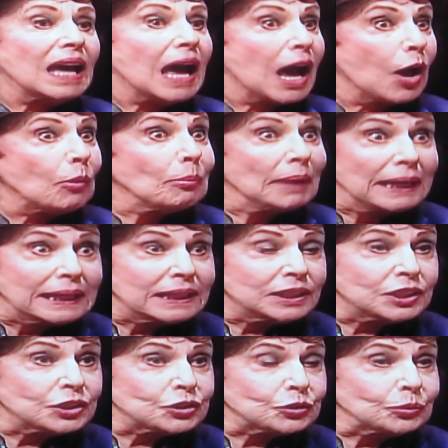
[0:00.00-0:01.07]
how many
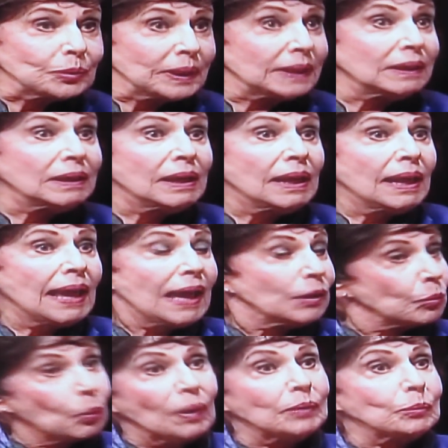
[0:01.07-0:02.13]
did you win and
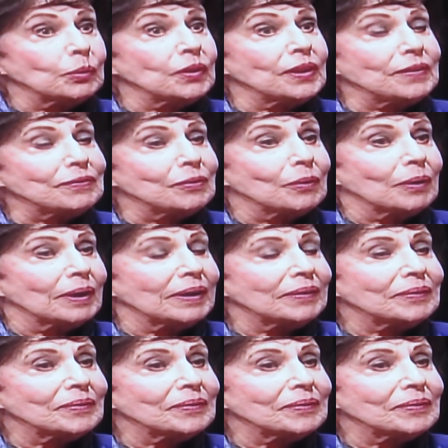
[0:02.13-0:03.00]
what were they for?